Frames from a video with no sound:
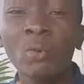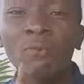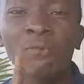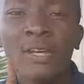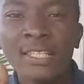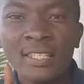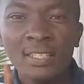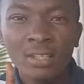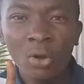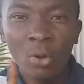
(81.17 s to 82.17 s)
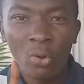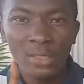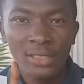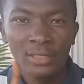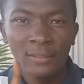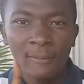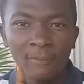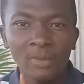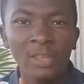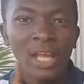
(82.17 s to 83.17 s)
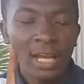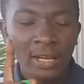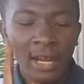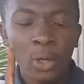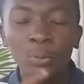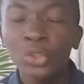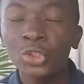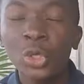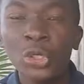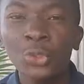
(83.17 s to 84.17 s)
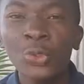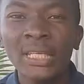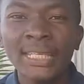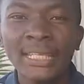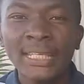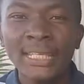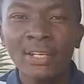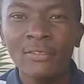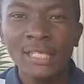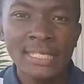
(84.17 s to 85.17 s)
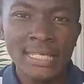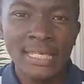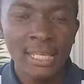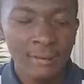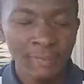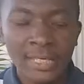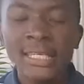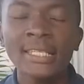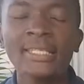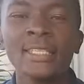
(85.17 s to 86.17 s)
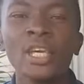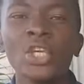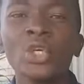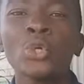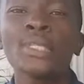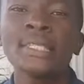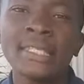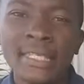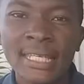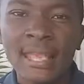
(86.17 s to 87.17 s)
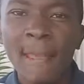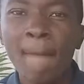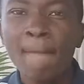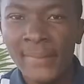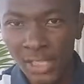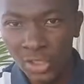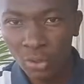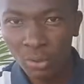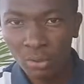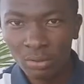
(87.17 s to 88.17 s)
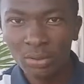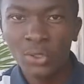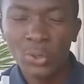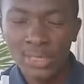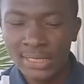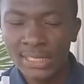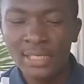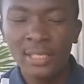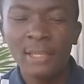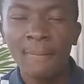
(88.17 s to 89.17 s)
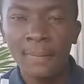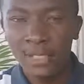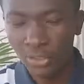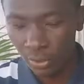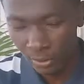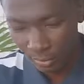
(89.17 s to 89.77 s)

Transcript: first chord that I'll be showing you in the key of C is your C major. Your C major.